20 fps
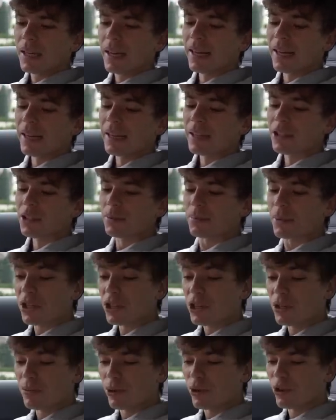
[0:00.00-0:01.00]
And
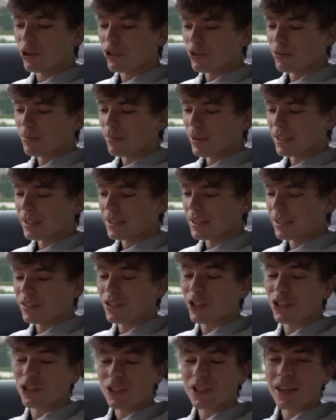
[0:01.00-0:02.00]
especially because my
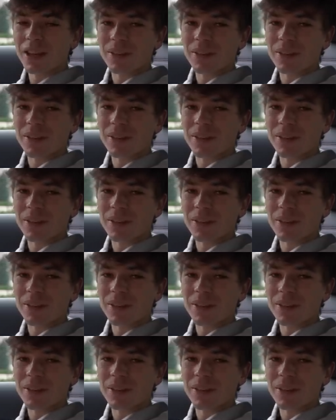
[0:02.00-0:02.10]
sister used